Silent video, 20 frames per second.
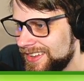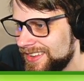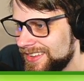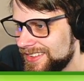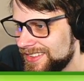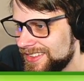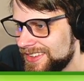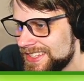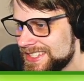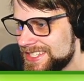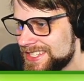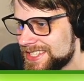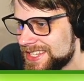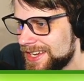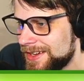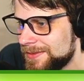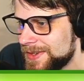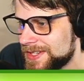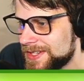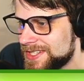Let's see
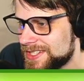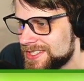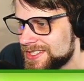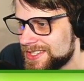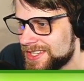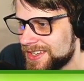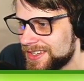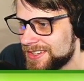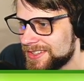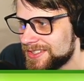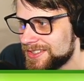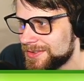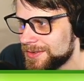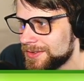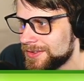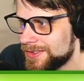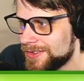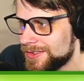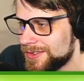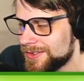how much Astonish will
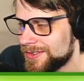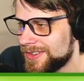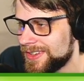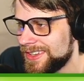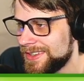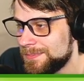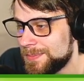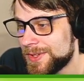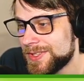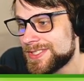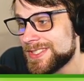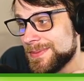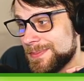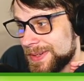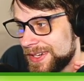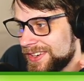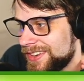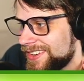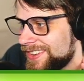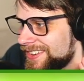do. It puts a
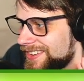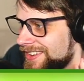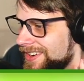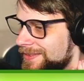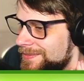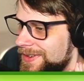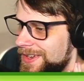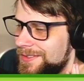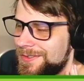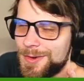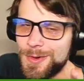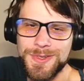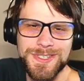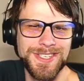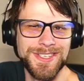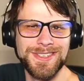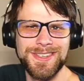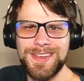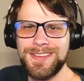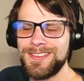barrier up. Of course
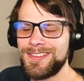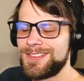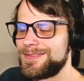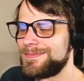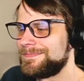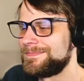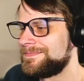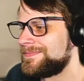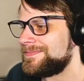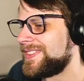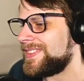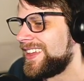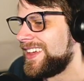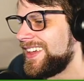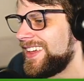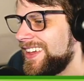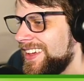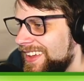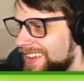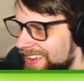it does.
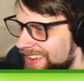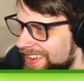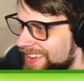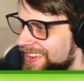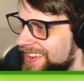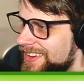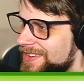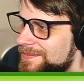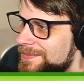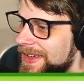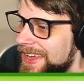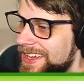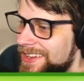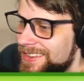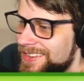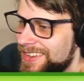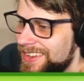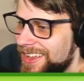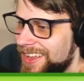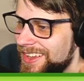
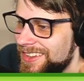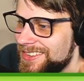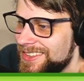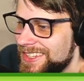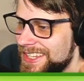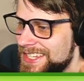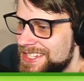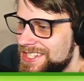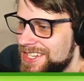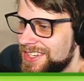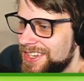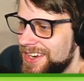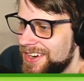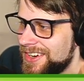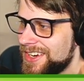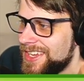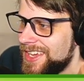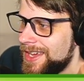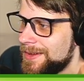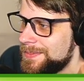Man, a
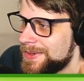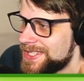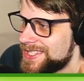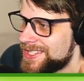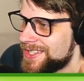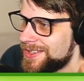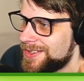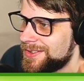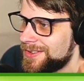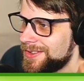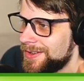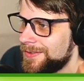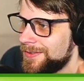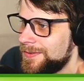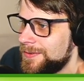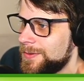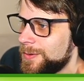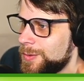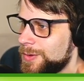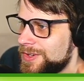legendary episode
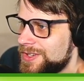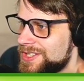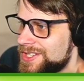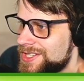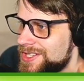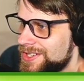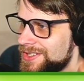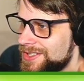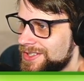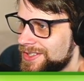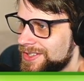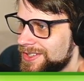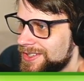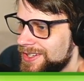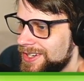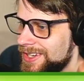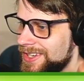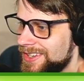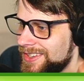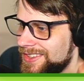for sure.
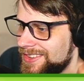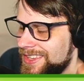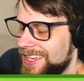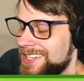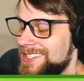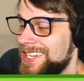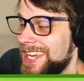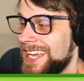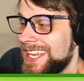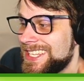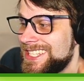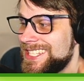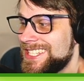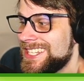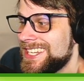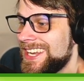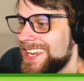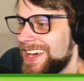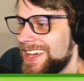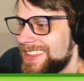That does
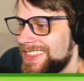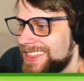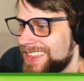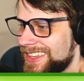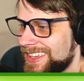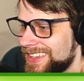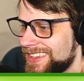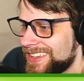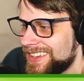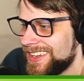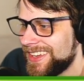nothing.